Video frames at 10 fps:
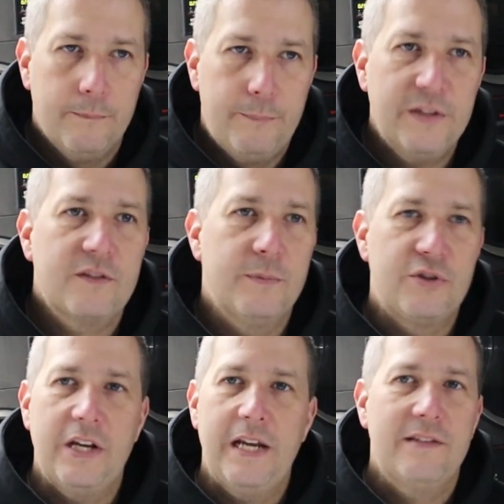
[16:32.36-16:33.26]
Bisque
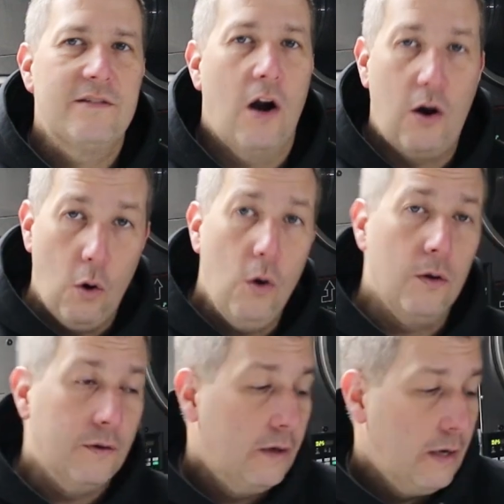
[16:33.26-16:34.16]
machines are
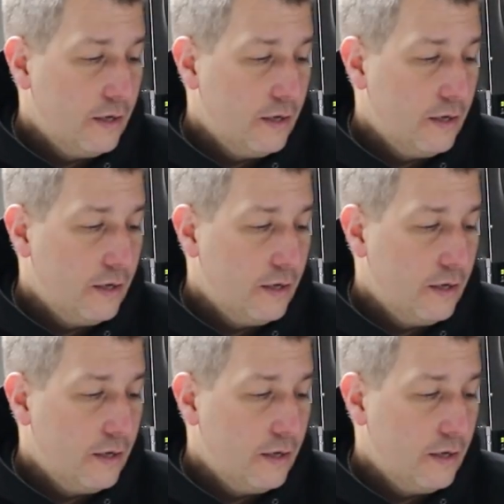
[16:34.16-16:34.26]
old.